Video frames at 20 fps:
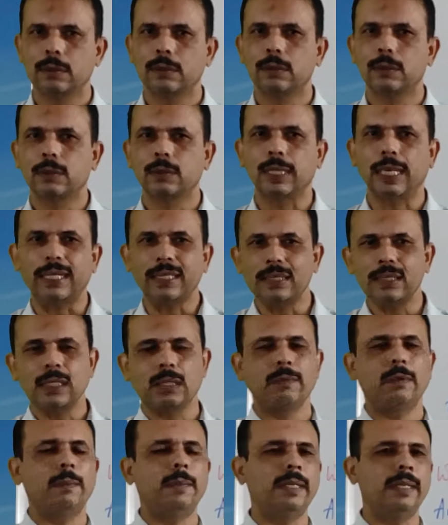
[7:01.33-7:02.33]
So the answer
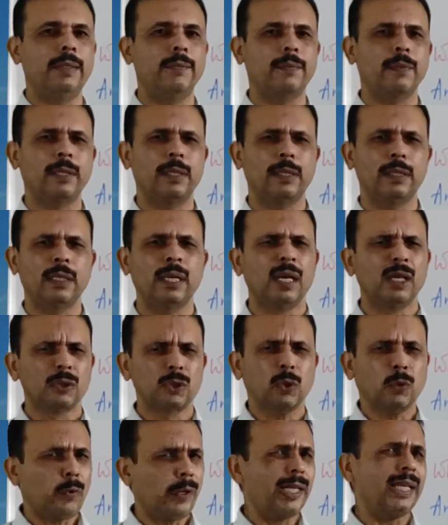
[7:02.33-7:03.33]
will be different.
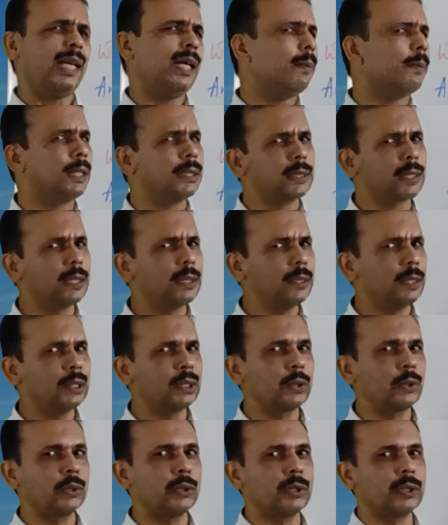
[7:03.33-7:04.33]
So why I am asking this
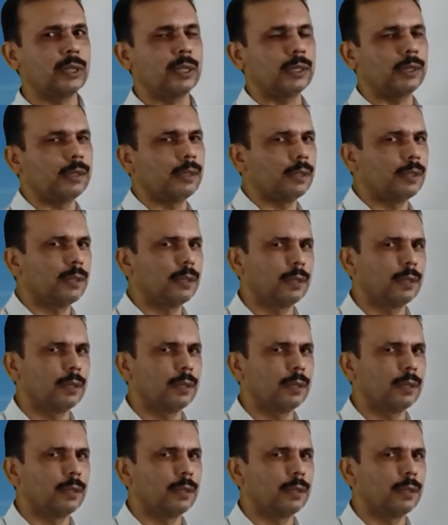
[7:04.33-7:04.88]
question?